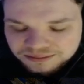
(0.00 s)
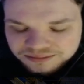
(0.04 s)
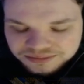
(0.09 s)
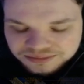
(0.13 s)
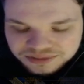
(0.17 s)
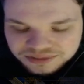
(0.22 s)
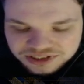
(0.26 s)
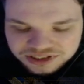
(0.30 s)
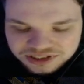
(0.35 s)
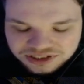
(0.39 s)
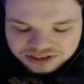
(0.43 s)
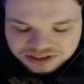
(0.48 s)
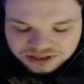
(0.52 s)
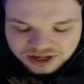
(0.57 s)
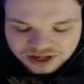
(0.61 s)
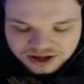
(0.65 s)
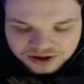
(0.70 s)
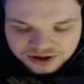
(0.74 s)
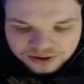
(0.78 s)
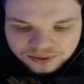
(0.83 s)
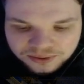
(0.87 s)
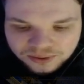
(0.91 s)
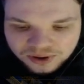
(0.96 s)

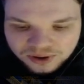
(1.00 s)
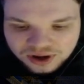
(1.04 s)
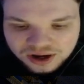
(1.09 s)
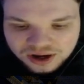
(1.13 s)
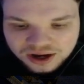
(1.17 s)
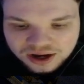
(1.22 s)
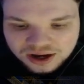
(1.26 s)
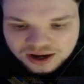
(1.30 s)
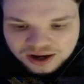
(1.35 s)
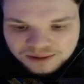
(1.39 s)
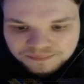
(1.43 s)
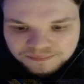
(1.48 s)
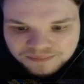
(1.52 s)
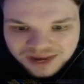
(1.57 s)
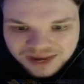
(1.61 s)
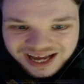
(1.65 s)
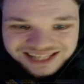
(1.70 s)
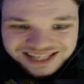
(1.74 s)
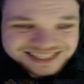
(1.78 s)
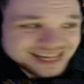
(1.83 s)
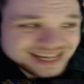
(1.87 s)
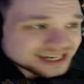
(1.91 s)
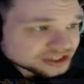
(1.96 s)
So my
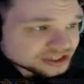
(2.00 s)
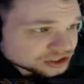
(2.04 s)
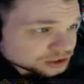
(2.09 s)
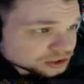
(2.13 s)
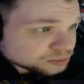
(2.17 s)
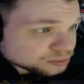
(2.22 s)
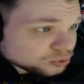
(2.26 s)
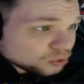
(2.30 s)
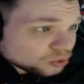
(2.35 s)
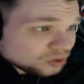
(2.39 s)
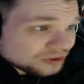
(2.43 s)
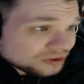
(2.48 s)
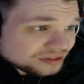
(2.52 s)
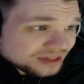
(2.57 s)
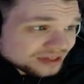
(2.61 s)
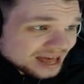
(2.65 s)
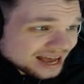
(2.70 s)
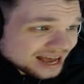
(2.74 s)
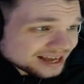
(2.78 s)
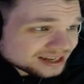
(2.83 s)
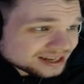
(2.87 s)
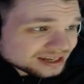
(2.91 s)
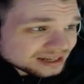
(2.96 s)
attention's more on
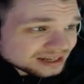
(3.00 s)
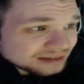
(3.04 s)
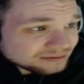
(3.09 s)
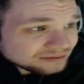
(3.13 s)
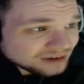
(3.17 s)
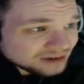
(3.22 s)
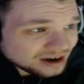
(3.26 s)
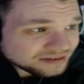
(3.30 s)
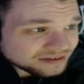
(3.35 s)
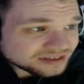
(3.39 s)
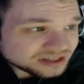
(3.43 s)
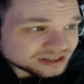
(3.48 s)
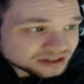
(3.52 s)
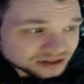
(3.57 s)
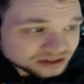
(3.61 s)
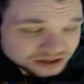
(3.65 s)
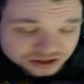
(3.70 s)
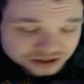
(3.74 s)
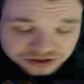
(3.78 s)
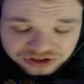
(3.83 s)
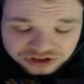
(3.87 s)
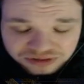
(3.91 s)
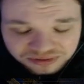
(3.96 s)
that rather than the
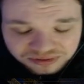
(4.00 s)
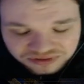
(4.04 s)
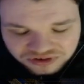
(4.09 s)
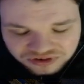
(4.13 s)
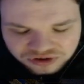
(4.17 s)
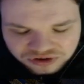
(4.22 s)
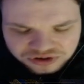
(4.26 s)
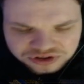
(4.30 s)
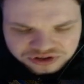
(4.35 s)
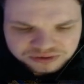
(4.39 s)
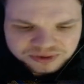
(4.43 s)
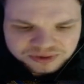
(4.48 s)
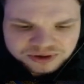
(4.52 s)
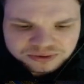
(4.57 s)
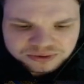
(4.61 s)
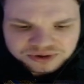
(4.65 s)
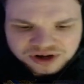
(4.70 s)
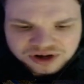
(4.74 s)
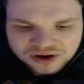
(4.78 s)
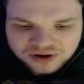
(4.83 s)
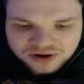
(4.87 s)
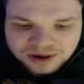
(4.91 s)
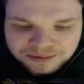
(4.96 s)
YouTube. Of course, we all
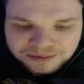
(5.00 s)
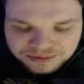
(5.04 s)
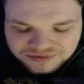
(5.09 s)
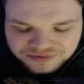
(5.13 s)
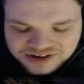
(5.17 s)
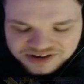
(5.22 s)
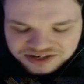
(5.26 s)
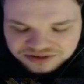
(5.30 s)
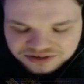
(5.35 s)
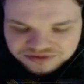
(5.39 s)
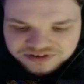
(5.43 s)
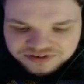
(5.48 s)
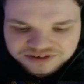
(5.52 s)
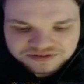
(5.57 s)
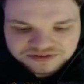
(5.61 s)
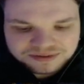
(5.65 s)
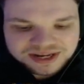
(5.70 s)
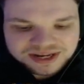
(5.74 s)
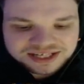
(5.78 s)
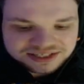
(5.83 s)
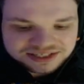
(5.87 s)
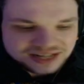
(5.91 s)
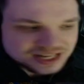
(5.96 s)
know I'm a professional FIFA
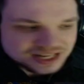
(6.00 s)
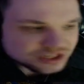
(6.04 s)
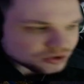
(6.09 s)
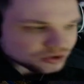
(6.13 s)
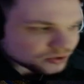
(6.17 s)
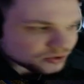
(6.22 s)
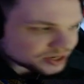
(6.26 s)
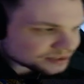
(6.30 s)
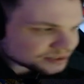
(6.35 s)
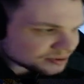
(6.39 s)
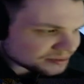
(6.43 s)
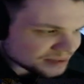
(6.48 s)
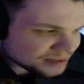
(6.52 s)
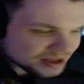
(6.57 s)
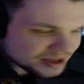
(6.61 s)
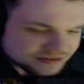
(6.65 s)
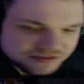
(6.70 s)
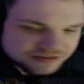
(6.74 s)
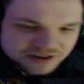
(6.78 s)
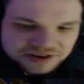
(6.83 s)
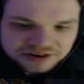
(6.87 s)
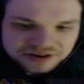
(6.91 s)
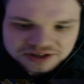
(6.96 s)
player, so that's always my main
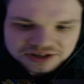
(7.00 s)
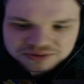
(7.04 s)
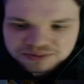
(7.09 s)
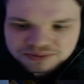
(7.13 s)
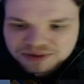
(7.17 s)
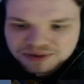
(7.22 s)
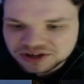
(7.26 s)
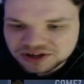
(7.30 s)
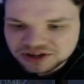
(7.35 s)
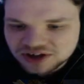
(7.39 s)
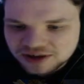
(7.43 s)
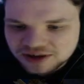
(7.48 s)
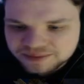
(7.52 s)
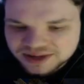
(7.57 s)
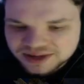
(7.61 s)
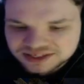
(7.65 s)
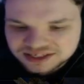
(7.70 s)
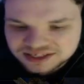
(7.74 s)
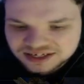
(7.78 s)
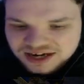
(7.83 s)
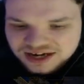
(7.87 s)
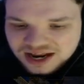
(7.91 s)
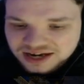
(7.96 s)
focus. We put Gomez
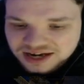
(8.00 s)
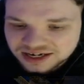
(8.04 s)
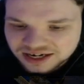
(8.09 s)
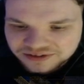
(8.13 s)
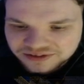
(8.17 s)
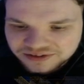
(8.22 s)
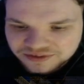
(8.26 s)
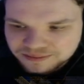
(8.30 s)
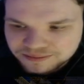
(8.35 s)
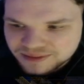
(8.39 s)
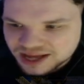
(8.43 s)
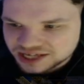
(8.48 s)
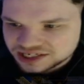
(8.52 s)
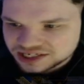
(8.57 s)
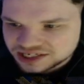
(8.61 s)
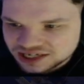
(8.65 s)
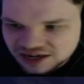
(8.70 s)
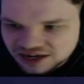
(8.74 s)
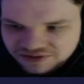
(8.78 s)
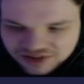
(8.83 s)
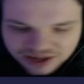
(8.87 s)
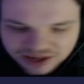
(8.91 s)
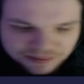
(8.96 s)
in there and didn't even mention
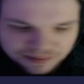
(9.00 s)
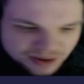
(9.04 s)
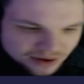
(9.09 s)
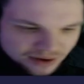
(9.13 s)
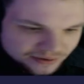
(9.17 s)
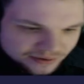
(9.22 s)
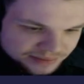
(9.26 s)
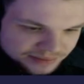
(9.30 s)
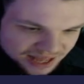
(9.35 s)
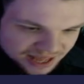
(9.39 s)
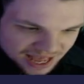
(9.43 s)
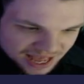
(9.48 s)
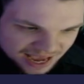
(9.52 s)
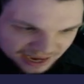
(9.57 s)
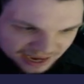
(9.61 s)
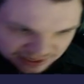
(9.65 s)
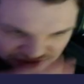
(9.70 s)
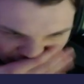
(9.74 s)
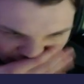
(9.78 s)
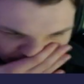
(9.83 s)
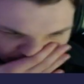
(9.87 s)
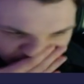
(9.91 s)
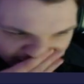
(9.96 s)
anything about him, but
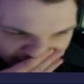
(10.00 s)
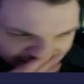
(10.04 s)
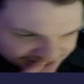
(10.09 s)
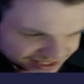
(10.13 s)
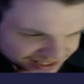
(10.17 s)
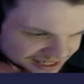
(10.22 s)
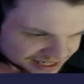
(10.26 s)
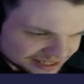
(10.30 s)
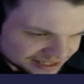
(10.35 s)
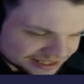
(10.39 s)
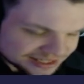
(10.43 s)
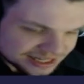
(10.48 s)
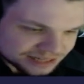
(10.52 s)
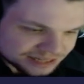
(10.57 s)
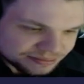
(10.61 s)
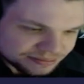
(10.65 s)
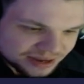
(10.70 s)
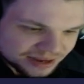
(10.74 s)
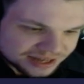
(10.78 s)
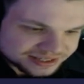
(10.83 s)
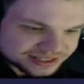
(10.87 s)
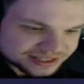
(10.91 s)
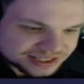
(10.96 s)
82 pace, 66
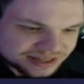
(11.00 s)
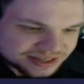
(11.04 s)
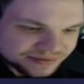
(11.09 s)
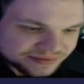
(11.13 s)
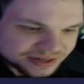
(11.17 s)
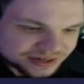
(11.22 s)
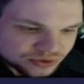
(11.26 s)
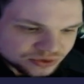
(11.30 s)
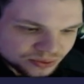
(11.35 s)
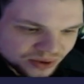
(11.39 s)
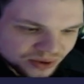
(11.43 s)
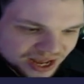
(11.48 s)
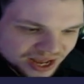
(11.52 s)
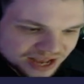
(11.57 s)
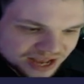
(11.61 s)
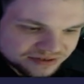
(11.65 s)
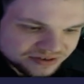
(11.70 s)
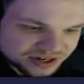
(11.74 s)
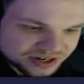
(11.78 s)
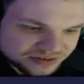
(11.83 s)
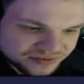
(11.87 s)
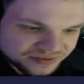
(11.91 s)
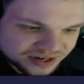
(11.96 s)
passing, 70 dribble,
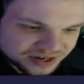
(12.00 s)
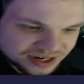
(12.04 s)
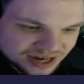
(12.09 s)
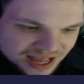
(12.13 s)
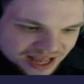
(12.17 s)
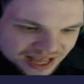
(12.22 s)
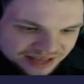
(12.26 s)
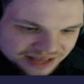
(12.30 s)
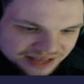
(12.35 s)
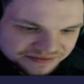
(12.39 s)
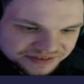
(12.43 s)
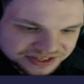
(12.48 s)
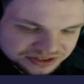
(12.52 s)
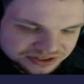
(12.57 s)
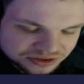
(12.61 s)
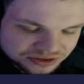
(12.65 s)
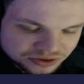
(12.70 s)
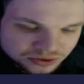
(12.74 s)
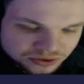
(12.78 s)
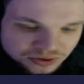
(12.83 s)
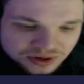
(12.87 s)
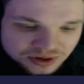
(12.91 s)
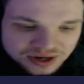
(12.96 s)
83 defending, 80
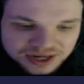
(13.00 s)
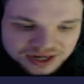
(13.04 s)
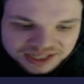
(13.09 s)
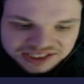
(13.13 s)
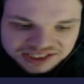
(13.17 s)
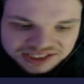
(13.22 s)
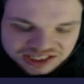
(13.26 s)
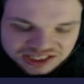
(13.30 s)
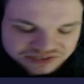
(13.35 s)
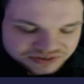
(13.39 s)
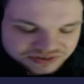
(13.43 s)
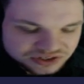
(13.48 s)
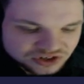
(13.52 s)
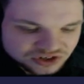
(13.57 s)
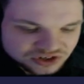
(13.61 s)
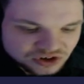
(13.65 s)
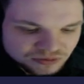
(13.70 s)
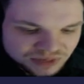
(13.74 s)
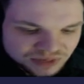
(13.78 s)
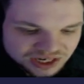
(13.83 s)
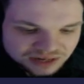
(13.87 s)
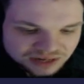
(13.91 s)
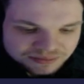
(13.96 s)
physical, 6'2",
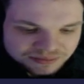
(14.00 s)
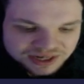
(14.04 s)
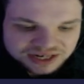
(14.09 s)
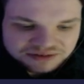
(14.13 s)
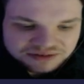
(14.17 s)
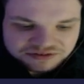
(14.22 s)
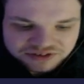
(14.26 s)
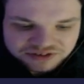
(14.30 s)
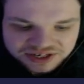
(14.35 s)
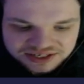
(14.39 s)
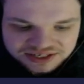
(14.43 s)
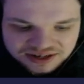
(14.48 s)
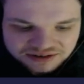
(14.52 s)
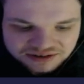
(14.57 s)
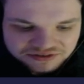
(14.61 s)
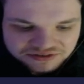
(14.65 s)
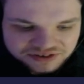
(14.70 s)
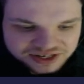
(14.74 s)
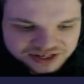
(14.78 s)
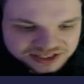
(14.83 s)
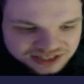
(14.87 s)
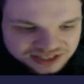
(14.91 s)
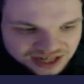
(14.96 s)
medium,
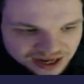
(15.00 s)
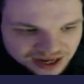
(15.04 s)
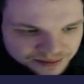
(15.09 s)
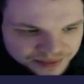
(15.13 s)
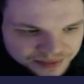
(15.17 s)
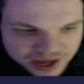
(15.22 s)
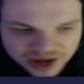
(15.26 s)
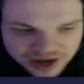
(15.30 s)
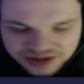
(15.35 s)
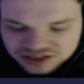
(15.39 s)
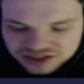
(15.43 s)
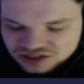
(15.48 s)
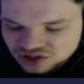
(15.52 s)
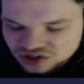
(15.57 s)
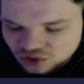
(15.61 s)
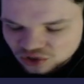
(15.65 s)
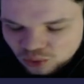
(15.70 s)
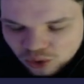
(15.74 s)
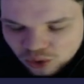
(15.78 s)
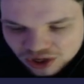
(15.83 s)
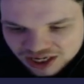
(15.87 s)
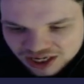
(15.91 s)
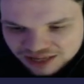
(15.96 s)
3-star. Just a
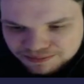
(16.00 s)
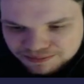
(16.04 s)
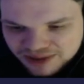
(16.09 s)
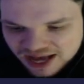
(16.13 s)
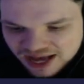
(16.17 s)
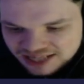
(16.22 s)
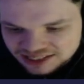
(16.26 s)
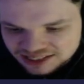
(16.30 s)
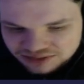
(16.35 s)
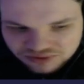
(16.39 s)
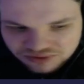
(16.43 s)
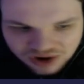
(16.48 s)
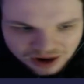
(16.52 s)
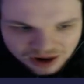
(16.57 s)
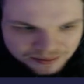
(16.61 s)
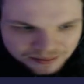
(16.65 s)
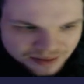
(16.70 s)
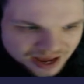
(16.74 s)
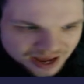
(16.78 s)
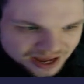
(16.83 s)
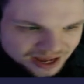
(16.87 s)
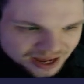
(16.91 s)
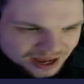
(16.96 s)
quality, pacey right
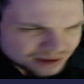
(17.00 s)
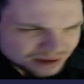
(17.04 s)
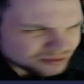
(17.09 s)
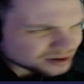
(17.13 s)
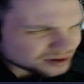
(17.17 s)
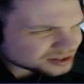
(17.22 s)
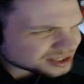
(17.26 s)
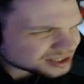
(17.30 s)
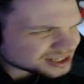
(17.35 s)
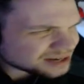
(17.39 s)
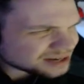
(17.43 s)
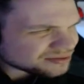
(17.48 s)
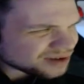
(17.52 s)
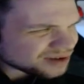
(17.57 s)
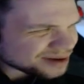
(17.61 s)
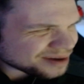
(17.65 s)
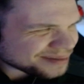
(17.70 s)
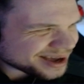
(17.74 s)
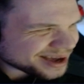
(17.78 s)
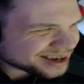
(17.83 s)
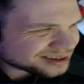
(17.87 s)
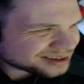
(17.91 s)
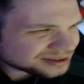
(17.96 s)
back. I was going to say right
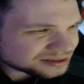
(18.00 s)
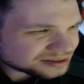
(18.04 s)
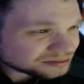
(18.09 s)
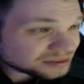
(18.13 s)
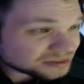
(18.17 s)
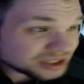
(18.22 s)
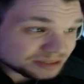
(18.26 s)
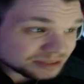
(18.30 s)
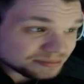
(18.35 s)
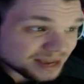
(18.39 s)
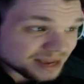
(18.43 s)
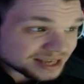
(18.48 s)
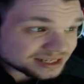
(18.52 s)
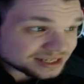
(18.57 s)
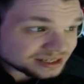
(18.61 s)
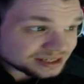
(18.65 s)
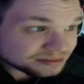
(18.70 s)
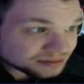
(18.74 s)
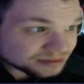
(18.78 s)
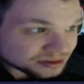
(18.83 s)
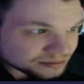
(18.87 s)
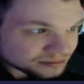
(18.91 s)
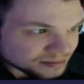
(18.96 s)
back.
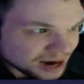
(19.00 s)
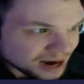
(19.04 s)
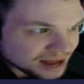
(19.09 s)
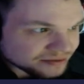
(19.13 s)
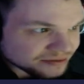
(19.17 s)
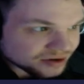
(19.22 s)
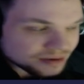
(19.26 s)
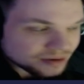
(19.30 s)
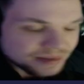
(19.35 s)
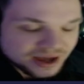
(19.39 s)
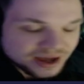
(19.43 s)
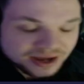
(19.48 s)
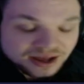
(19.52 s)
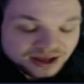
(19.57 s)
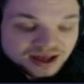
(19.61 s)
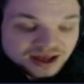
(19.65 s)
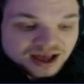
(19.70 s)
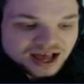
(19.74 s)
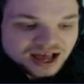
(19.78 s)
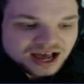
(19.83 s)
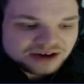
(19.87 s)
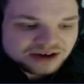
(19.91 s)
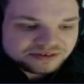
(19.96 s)
Basically can play right back.
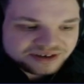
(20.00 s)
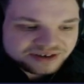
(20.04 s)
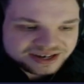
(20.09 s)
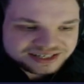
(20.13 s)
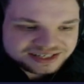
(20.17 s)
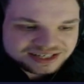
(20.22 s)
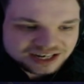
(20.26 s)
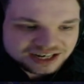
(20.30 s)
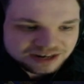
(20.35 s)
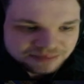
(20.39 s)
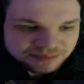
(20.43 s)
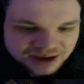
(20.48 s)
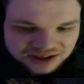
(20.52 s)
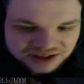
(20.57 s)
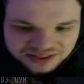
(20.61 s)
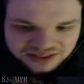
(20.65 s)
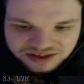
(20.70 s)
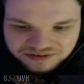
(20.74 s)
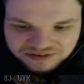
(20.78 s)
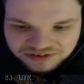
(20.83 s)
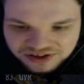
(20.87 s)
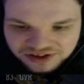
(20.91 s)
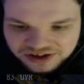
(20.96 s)
Right centre back
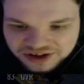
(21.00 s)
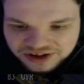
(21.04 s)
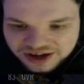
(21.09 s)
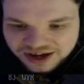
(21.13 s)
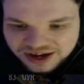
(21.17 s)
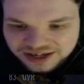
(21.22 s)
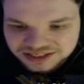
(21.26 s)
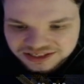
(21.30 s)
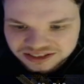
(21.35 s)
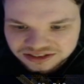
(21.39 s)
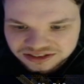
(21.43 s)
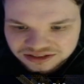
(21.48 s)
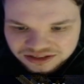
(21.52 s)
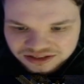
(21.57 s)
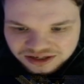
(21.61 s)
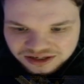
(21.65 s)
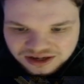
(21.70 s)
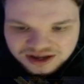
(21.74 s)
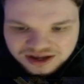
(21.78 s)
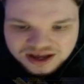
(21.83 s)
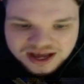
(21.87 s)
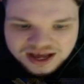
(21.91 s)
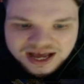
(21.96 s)
there for you guys. And
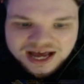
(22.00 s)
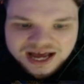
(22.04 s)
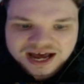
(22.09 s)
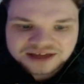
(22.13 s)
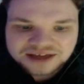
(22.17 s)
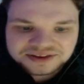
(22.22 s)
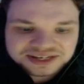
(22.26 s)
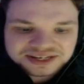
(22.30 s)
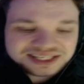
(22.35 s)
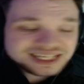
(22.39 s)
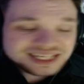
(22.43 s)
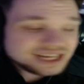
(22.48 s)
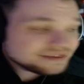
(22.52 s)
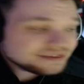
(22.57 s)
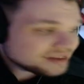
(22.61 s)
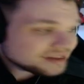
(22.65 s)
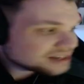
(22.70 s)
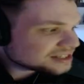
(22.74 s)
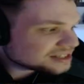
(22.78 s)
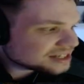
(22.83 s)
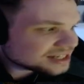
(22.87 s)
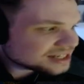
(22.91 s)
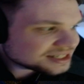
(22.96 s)
the
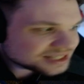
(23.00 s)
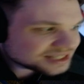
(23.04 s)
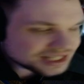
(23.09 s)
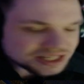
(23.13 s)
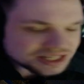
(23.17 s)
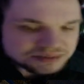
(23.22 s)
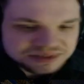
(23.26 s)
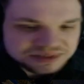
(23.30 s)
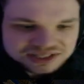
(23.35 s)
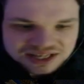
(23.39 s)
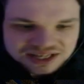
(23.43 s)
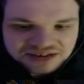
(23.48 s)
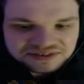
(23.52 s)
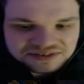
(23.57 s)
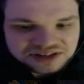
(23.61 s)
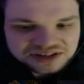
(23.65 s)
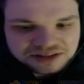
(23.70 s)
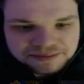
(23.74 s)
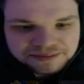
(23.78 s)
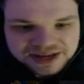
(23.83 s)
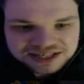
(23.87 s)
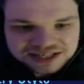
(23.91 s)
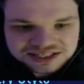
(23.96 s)
defense in this team is definitely the
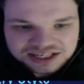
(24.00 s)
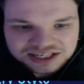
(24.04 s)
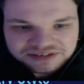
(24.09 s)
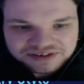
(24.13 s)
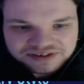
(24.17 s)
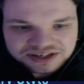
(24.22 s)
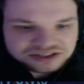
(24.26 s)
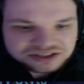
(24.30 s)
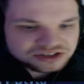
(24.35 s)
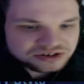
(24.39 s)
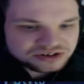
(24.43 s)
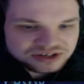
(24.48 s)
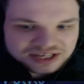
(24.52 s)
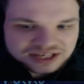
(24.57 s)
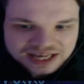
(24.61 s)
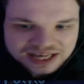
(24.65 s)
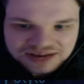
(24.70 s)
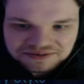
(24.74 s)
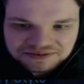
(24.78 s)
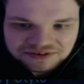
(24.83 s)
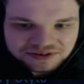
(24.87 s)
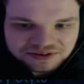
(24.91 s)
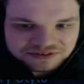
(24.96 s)
best defense you can
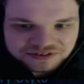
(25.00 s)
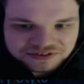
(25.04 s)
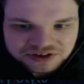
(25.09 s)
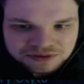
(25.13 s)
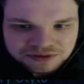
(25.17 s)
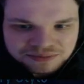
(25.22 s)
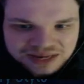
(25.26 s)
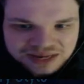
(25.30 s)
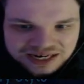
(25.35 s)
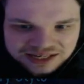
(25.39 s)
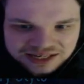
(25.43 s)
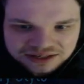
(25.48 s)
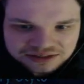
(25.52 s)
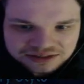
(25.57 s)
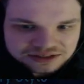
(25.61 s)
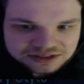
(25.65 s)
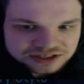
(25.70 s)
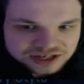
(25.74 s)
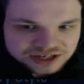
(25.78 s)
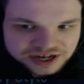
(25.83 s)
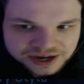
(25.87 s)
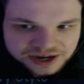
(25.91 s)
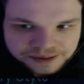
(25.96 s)
get for a few million.
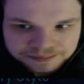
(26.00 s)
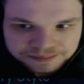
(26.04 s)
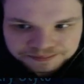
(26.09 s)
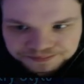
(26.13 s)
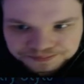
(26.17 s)
So